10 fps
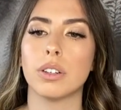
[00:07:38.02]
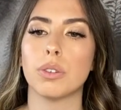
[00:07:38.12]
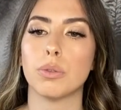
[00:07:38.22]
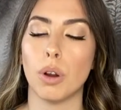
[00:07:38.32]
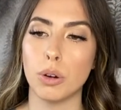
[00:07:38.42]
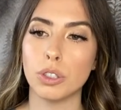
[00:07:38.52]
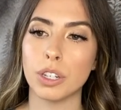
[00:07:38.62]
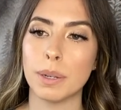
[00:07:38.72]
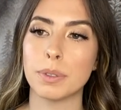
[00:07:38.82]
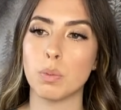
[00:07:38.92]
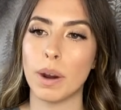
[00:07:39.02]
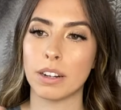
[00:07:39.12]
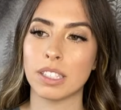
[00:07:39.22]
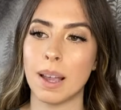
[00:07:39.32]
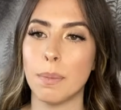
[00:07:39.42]
road trips where
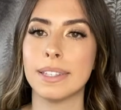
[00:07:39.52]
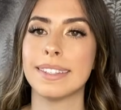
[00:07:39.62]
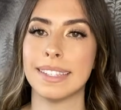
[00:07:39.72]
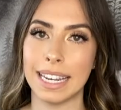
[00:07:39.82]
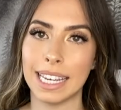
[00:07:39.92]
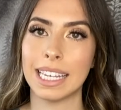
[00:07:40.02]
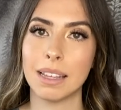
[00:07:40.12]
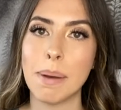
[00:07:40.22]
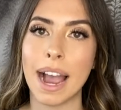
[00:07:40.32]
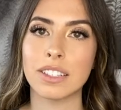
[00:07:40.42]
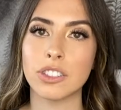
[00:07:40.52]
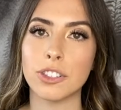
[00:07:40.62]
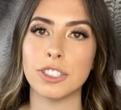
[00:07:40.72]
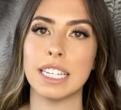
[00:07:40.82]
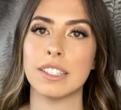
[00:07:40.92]
someone's sitting in the
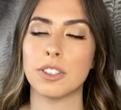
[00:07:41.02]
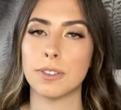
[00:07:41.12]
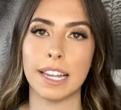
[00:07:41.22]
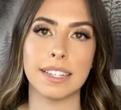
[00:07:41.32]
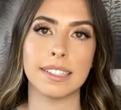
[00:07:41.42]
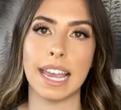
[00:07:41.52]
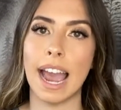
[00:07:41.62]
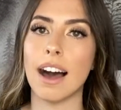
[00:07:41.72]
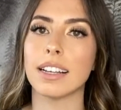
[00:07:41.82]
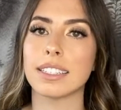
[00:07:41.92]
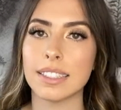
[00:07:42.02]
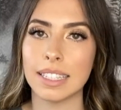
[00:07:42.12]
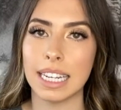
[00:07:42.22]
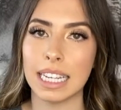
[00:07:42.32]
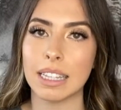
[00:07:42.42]
passenger seat, so like say Alex is
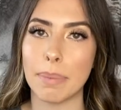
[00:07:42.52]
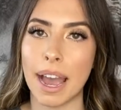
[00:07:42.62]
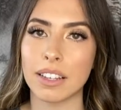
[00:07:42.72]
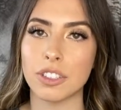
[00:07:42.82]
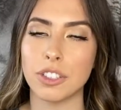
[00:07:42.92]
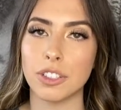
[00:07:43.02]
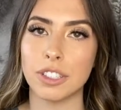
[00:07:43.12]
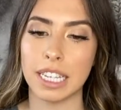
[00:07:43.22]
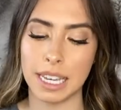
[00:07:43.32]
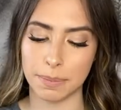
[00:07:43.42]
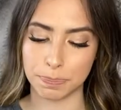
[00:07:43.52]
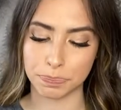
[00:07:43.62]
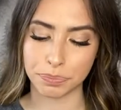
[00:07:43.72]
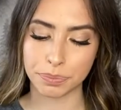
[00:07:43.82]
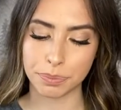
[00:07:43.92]
sitting in the passenger seat,
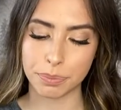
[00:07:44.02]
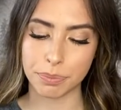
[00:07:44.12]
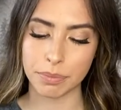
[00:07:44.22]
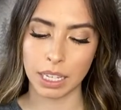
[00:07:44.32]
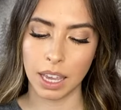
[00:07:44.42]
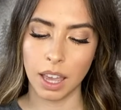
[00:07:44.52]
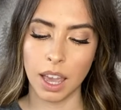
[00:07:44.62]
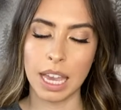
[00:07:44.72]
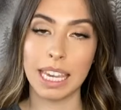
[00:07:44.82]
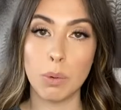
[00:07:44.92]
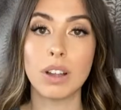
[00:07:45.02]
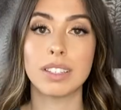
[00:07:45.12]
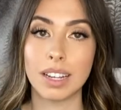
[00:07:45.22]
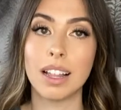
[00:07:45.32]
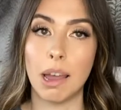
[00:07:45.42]
he wants
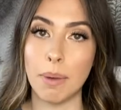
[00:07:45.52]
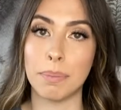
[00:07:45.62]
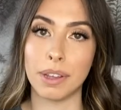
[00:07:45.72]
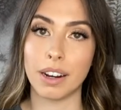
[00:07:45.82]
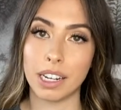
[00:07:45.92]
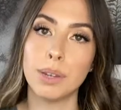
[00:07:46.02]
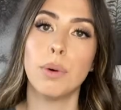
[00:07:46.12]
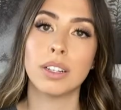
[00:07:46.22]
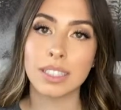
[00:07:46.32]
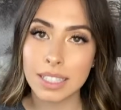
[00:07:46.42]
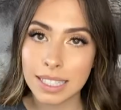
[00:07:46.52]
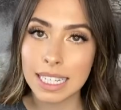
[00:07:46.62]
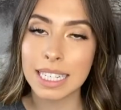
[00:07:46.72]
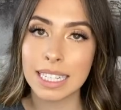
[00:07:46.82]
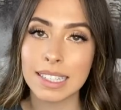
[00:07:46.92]
to climb up there. He wants to sit
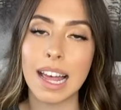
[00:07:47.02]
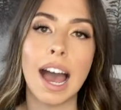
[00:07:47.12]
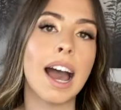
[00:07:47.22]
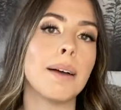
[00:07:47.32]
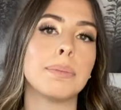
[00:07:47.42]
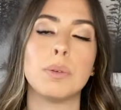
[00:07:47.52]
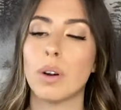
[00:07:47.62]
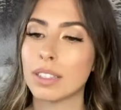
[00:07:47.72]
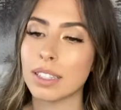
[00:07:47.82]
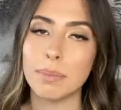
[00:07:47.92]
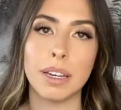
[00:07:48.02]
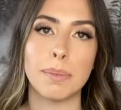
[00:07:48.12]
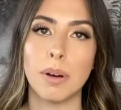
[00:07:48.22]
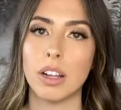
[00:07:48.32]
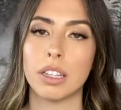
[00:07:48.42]
in his lap. He wants to be
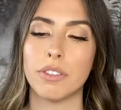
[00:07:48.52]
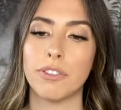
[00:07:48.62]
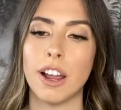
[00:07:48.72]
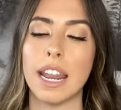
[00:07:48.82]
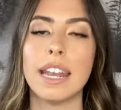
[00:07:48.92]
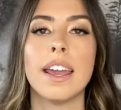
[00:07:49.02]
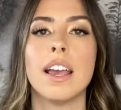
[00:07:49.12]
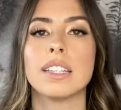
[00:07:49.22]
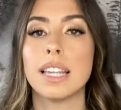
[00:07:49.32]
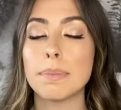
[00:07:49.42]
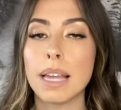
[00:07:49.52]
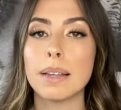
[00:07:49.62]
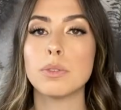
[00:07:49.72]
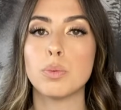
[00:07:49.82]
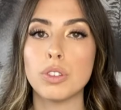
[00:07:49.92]
up all in the front. And
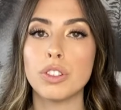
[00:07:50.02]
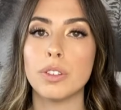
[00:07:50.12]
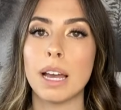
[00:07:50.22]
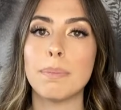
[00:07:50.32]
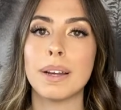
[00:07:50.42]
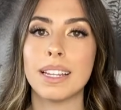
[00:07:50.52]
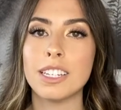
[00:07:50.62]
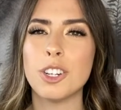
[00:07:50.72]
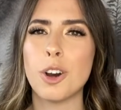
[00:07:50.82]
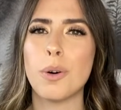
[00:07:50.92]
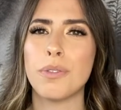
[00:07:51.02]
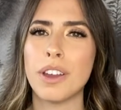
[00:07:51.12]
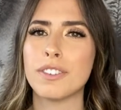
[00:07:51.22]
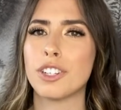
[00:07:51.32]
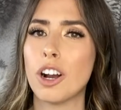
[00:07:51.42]
sometimes we'll do that, but you know, if you
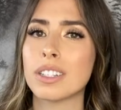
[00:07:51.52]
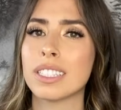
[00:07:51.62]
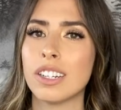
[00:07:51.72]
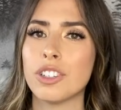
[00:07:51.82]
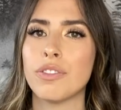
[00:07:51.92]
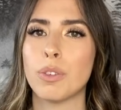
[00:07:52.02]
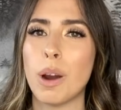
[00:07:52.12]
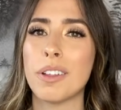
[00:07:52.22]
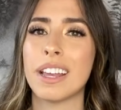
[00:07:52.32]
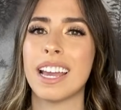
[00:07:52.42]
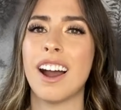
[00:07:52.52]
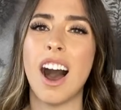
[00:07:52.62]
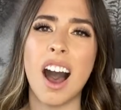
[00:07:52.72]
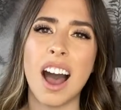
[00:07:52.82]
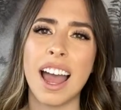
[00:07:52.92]
have a dog sit on you for a while, they get
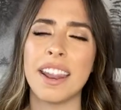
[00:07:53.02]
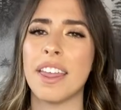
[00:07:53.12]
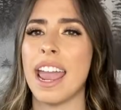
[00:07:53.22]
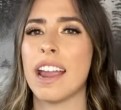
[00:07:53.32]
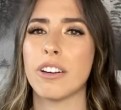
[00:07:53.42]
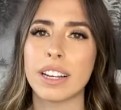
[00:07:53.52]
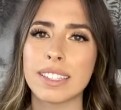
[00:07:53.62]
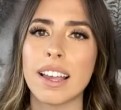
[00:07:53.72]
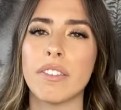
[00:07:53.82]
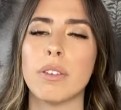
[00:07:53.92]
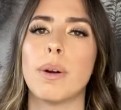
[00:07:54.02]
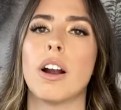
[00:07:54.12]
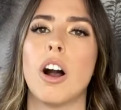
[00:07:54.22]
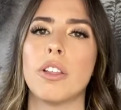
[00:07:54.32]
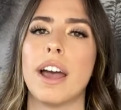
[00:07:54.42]
hot, the hair gets everywhere,
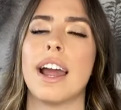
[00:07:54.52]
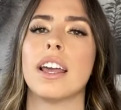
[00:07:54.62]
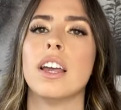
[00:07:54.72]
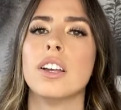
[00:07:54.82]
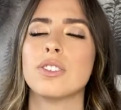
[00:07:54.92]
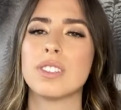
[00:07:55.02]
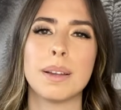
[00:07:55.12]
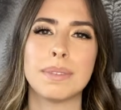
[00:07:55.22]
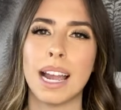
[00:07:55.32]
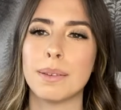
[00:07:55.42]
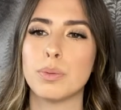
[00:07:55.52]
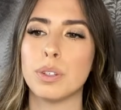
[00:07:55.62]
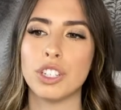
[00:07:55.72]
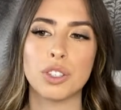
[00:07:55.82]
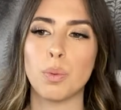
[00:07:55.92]
all that. So sometimes we
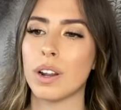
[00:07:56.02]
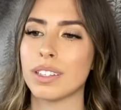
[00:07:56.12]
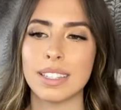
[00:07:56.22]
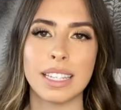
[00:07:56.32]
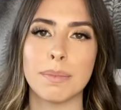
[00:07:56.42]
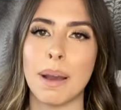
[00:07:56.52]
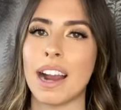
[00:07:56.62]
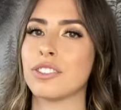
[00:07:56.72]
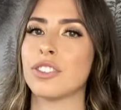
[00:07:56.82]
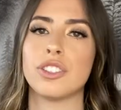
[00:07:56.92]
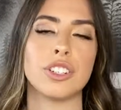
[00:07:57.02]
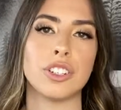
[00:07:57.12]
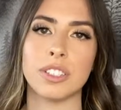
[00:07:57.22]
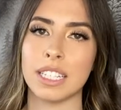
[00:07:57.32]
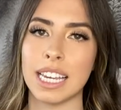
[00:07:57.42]
just want to sit in the passenger
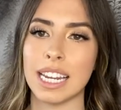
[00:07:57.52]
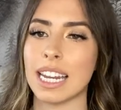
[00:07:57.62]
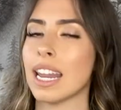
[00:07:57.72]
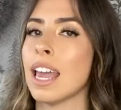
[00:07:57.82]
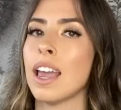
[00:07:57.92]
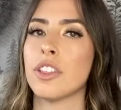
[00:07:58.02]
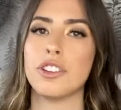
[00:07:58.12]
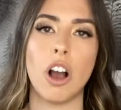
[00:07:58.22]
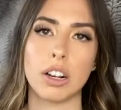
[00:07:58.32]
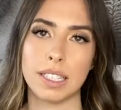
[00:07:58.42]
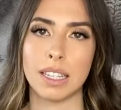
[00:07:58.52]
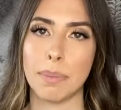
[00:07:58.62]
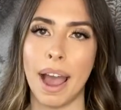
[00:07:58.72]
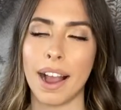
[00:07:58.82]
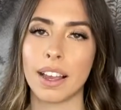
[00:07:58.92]
seat and the dog's in the
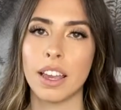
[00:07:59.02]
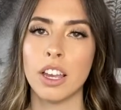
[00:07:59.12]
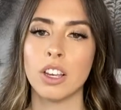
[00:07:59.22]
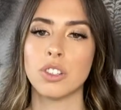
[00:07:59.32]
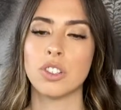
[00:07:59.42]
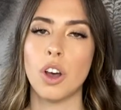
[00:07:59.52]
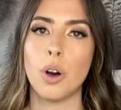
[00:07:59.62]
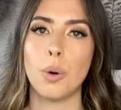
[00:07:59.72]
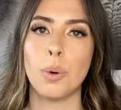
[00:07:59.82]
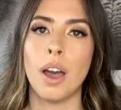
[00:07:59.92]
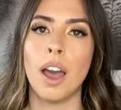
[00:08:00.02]
back. So